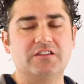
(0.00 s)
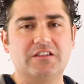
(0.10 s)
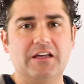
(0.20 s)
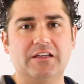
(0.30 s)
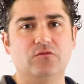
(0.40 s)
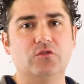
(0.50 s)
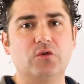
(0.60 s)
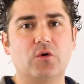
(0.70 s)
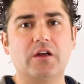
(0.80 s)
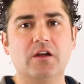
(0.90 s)
to take
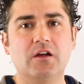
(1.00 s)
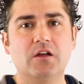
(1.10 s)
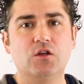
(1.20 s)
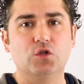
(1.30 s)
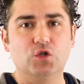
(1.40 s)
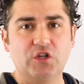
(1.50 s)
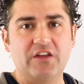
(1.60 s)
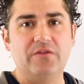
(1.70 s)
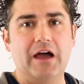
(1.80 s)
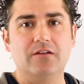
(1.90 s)
inventory. Look
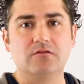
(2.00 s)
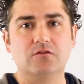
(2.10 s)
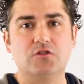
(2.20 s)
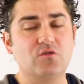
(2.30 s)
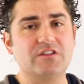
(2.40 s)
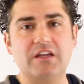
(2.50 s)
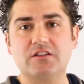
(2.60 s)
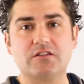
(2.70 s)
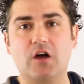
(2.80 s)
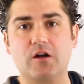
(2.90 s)
at that. Don't say
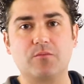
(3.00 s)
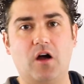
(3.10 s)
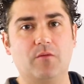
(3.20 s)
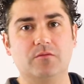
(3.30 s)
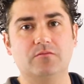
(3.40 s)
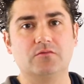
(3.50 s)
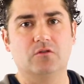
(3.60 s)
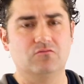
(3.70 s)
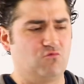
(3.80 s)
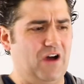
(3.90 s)
it's not a problem.
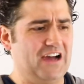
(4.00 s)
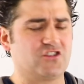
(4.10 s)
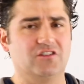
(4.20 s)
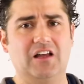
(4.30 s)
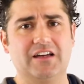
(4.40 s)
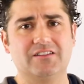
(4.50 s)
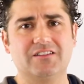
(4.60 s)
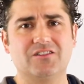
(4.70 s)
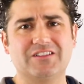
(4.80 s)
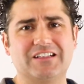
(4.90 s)
Don't rationalize
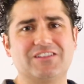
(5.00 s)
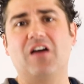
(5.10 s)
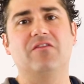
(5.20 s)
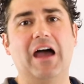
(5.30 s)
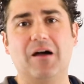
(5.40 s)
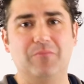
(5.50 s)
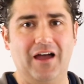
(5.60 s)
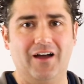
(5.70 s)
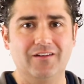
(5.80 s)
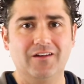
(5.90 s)
it. Don't say it's not that
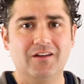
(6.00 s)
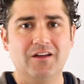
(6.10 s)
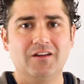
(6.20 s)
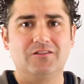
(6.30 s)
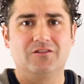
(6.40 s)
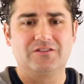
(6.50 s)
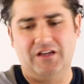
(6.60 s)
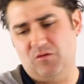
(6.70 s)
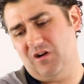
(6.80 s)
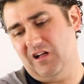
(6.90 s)
bad. Don't
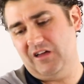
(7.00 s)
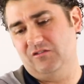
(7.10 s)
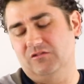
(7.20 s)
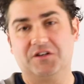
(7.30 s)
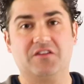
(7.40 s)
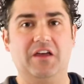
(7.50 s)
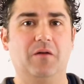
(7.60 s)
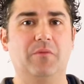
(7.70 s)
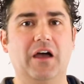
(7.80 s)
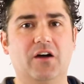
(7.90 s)
say, well, I don't look
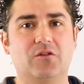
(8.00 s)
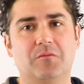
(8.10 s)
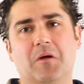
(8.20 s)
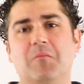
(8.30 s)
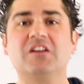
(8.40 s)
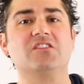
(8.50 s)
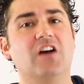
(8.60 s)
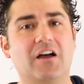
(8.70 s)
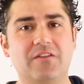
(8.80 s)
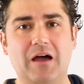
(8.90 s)
that bad, or my money's
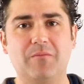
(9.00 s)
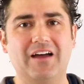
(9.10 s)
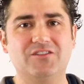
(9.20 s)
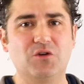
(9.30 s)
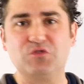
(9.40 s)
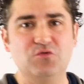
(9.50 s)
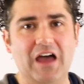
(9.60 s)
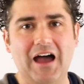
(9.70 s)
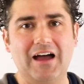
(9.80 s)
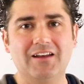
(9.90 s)
not that bad. Don't do
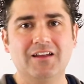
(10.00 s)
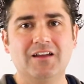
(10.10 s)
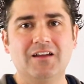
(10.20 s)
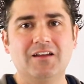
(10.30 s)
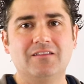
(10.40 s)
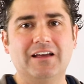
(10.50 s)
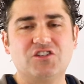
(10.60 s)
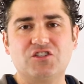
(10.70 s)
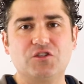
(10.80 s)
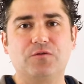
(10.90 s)
that. That's
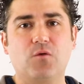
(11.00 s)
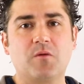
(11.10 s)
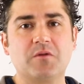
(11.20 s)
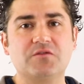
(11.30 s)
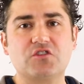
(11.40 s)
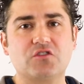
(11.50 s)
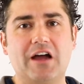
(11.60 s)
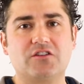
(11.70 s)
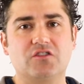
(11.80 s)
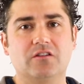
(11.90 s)
just a form of
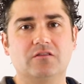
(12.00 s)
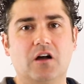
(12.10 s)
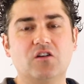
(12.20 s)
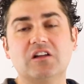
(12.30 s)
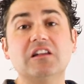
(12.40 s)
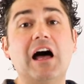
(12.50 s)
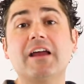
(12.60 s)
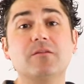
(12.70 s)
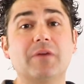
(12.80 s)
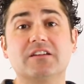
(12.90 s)
distraction. I'm going to lie
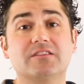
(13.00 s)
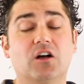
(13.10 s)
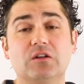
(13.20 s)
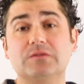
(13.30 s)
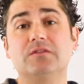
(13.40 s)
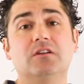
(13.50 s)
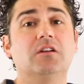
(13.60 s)
to myself